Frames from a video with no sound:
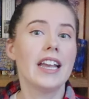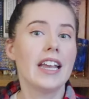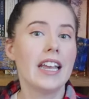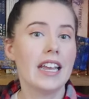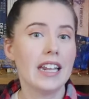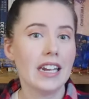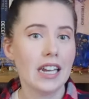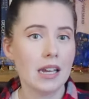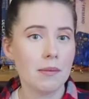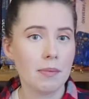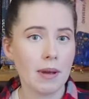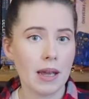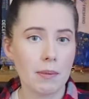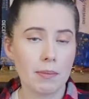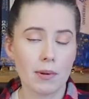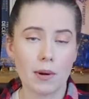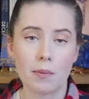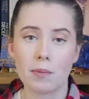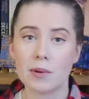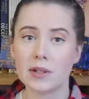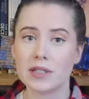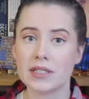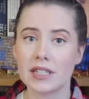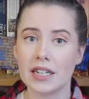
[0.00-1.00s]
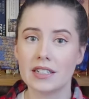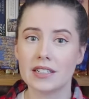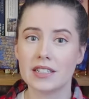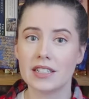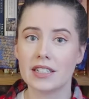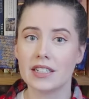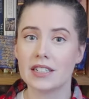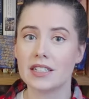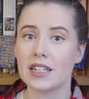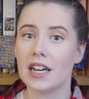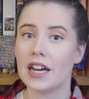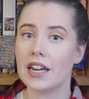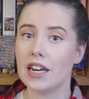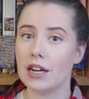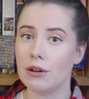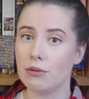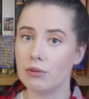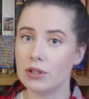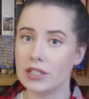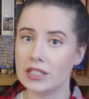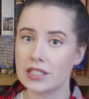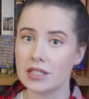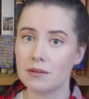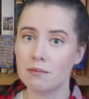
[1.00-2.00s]
In a paper presented at a
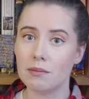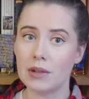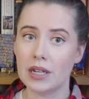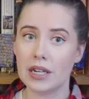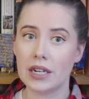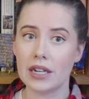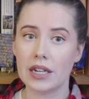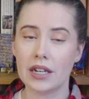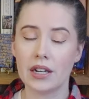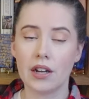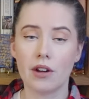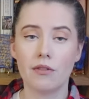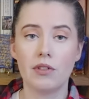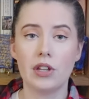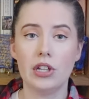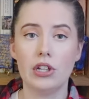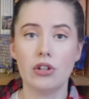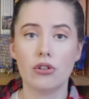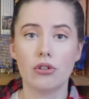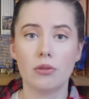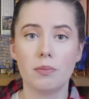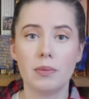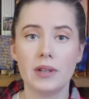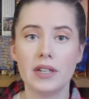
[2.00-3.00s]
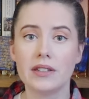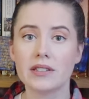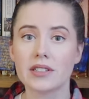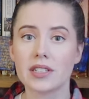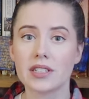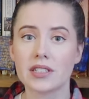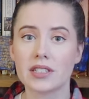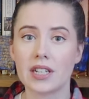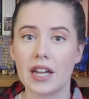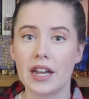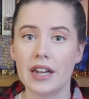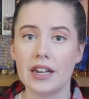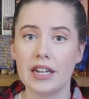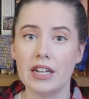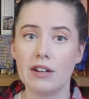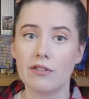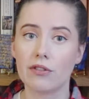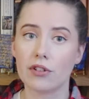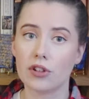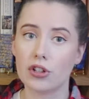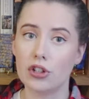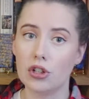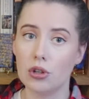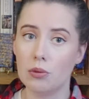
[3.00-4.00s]
recent meeting of the European Society
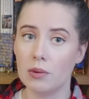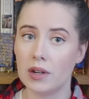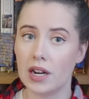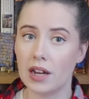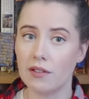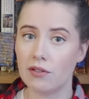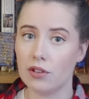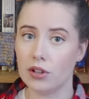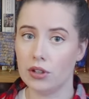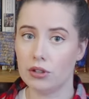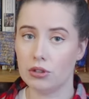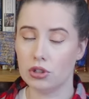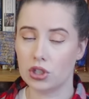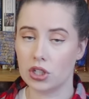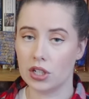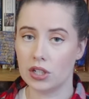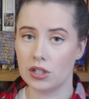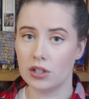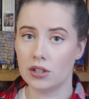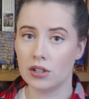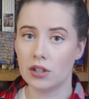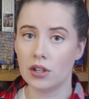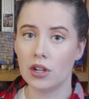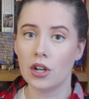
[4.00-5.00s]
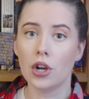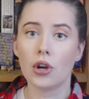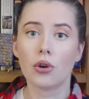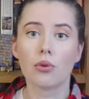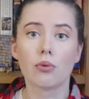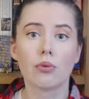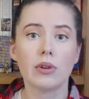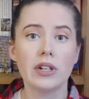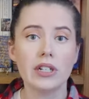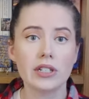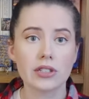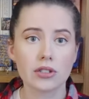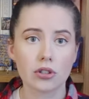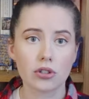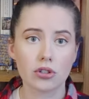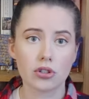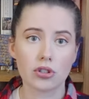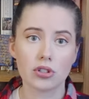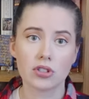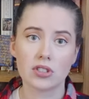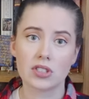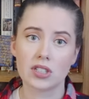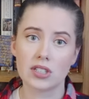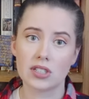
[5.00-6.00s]
for Human Evolution,
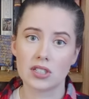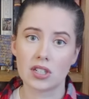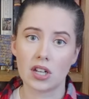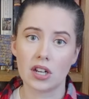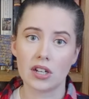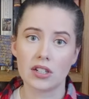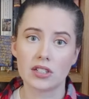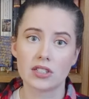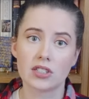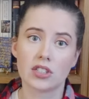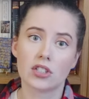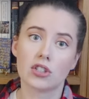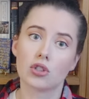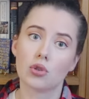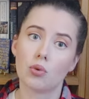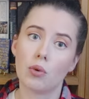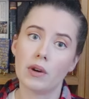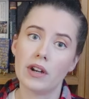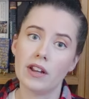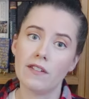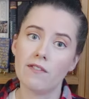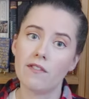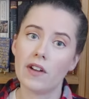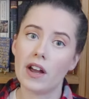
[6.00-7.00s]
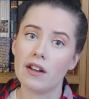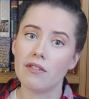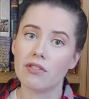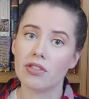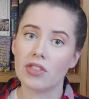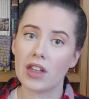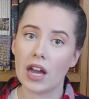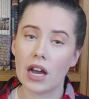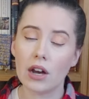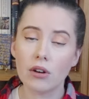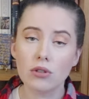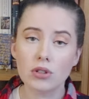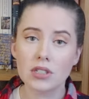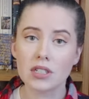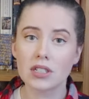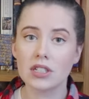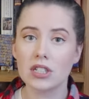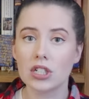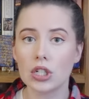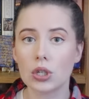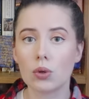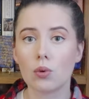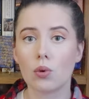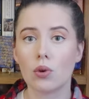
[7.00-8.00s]
researchers discussed
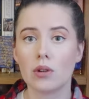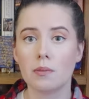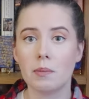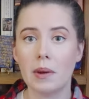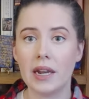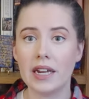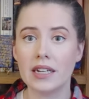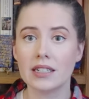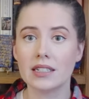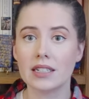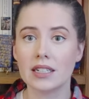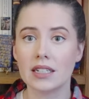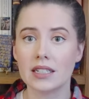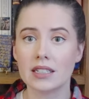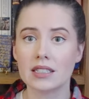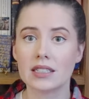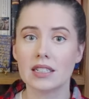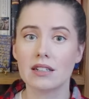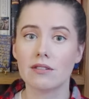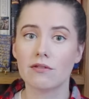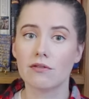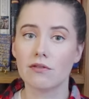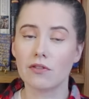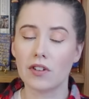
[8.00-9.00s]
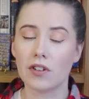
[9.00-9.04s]
25,000-year-old paintings in